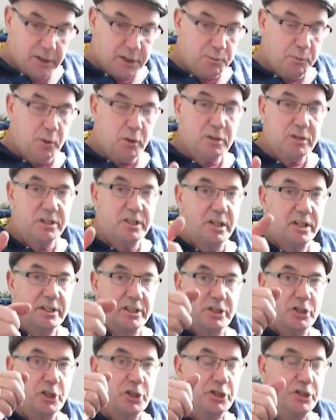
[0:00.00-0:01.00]
Take a small
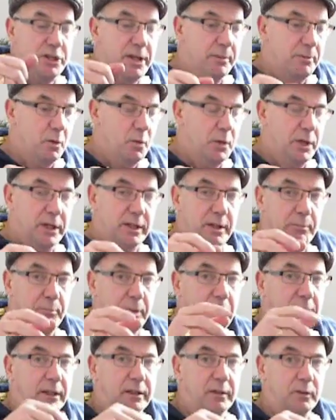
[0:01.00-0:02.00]
scissors and just nip away
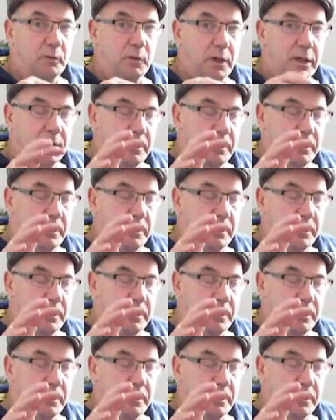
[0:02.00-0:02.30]
the plant